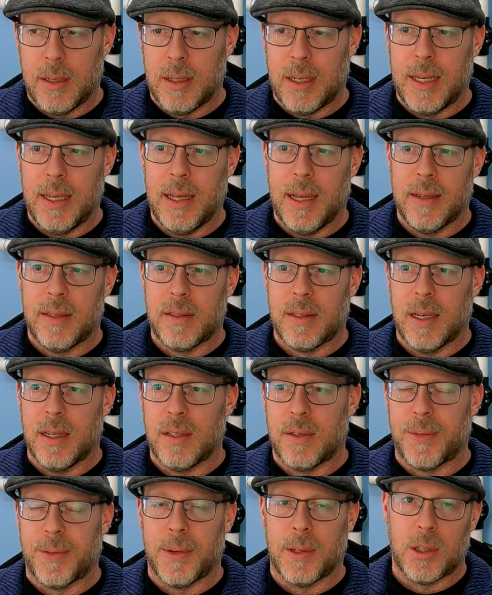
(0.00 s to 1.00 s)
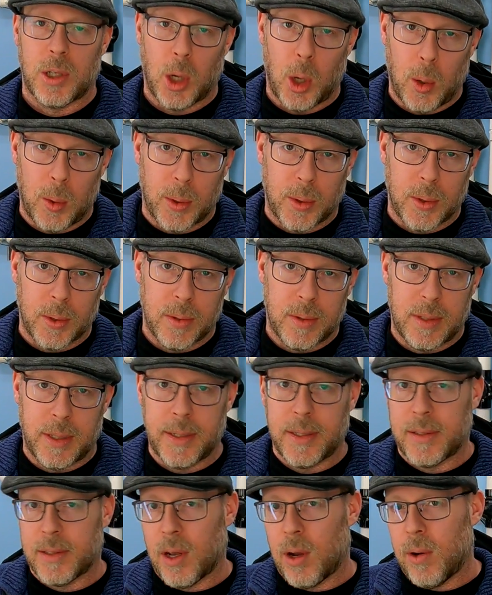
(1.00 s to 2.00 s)
And TDS stands for total
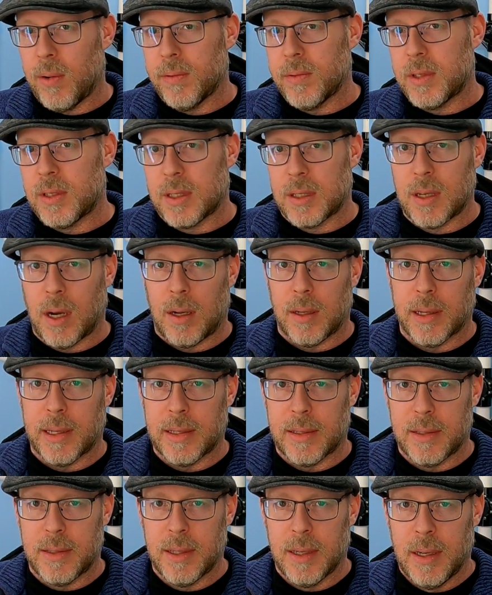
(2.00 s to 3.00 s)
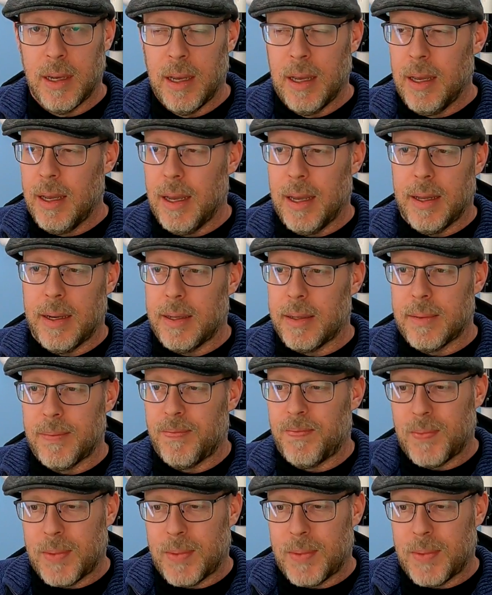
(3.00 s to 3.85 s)
dissolved solids. And it